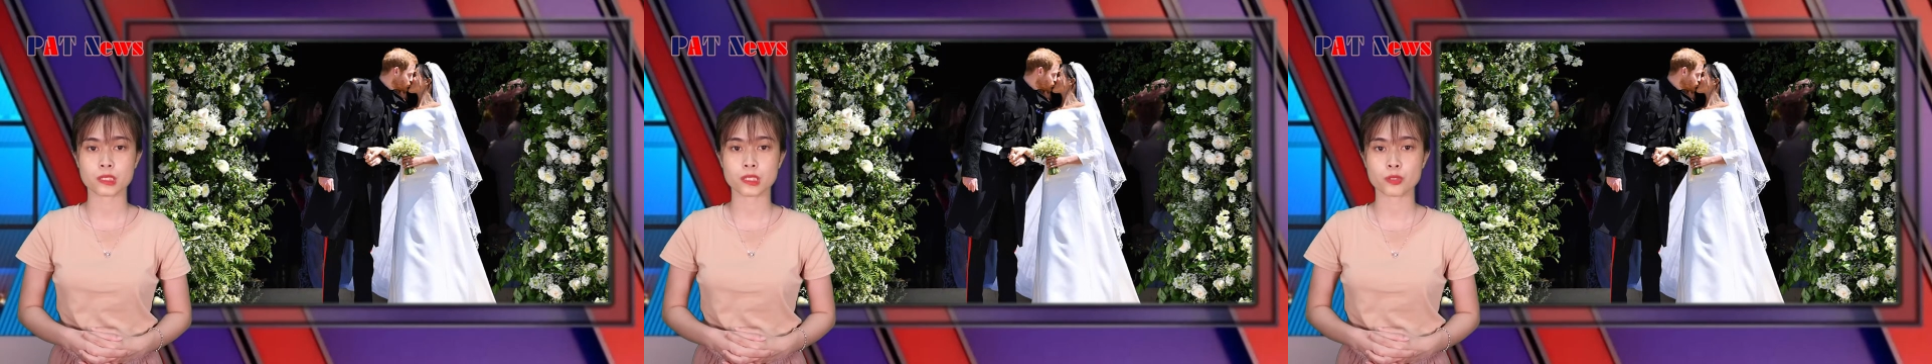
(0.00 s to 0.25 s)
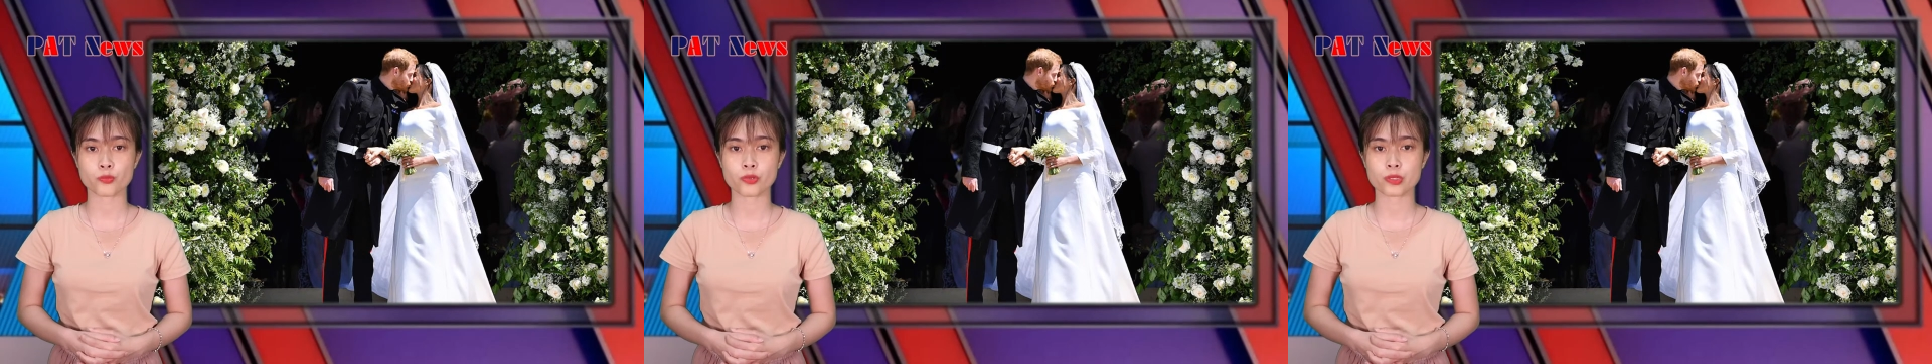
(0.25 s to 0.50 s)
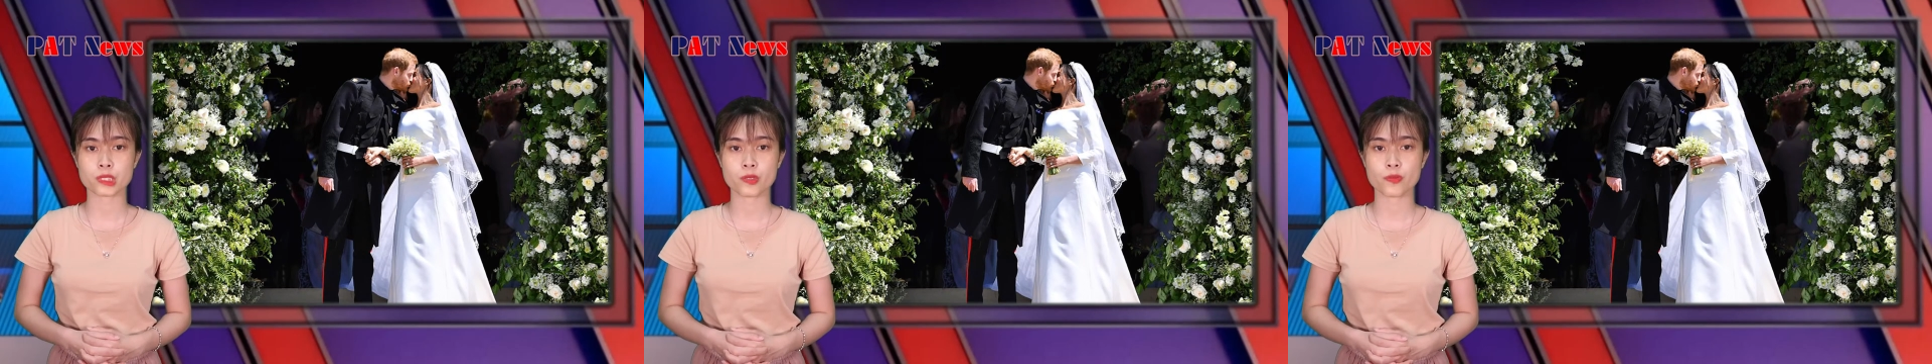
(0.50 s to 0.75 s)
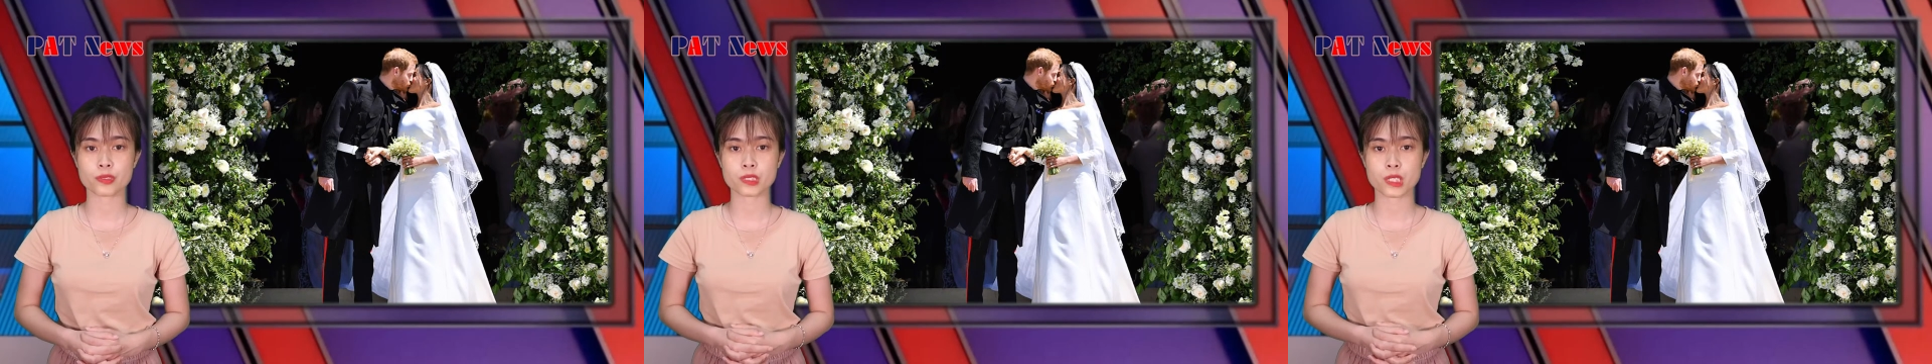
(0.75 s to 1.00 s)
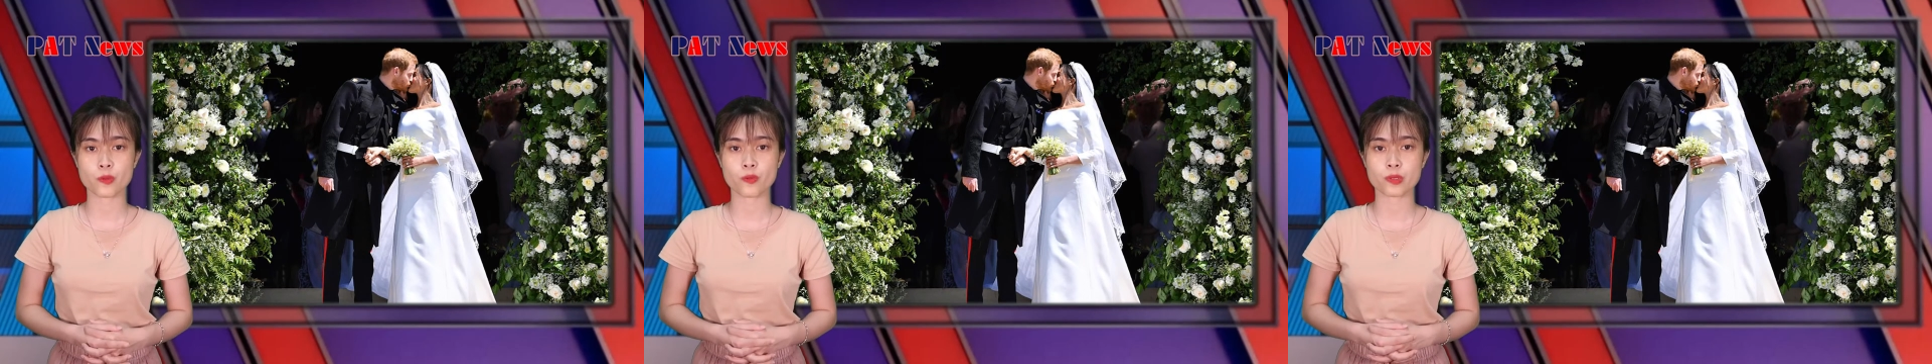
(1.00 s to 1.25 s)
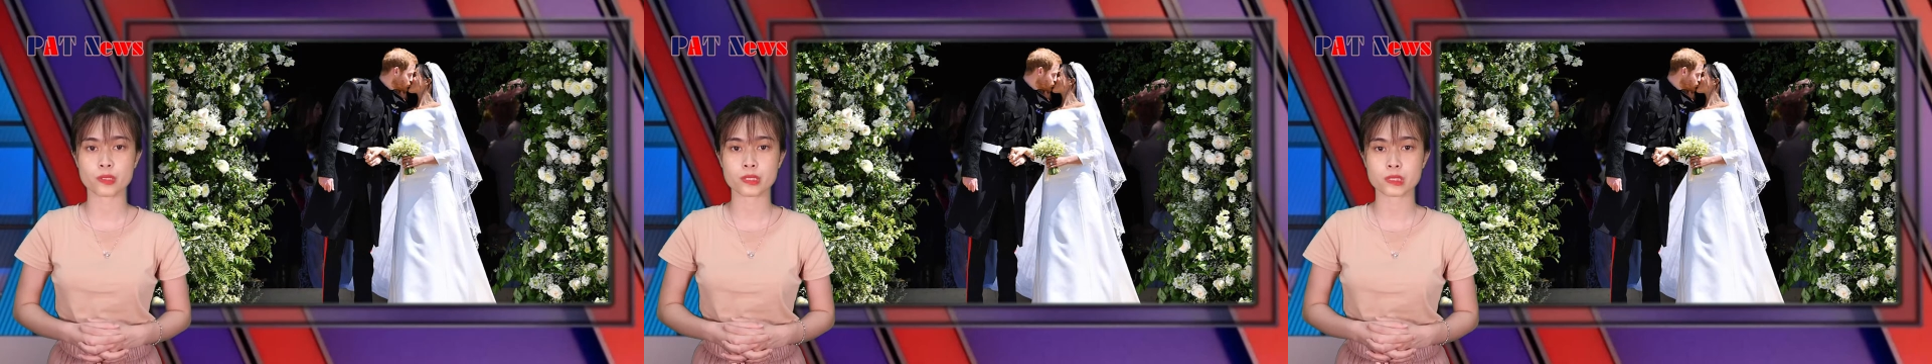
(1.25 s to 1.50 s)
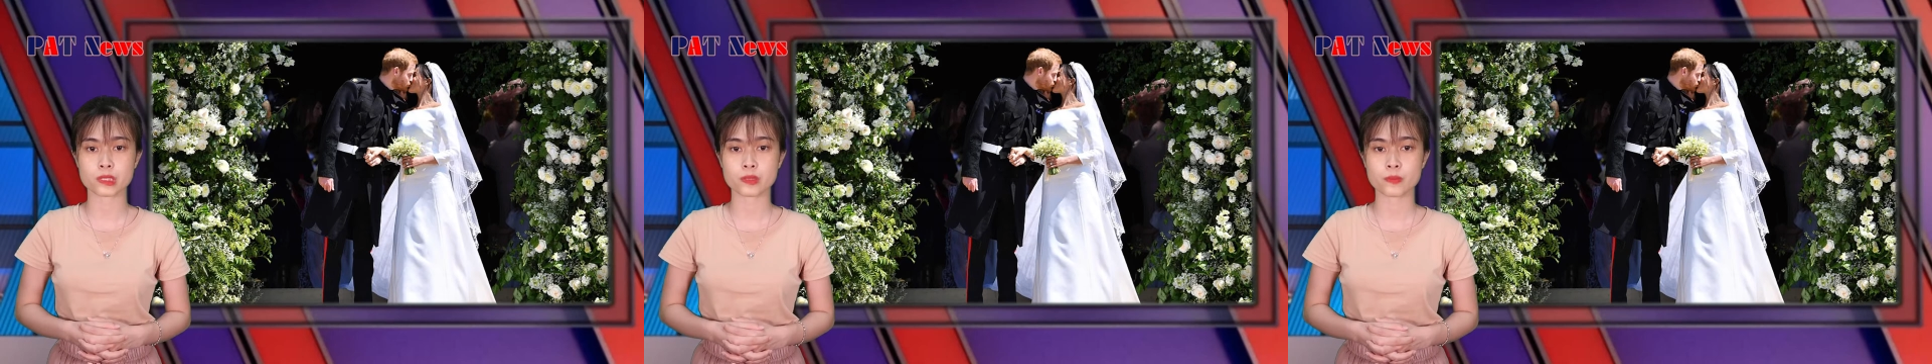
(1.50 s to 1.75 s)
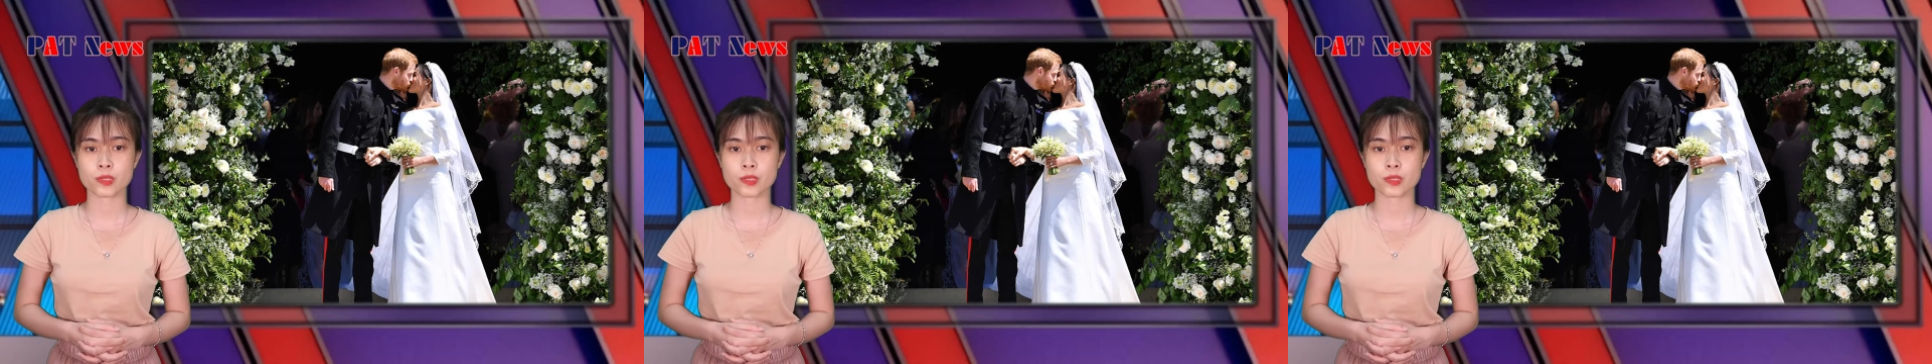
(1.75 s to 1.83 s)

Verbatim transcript: things will stay the same,